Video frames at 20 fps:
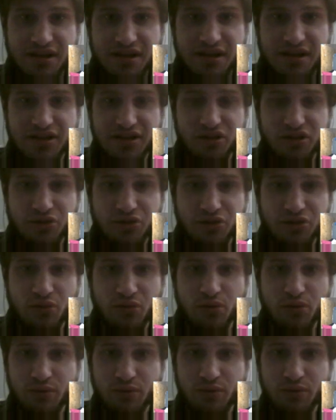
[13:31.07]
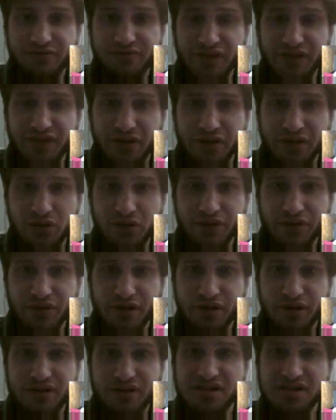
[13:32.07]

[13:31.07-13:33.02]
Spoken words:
you will reveal your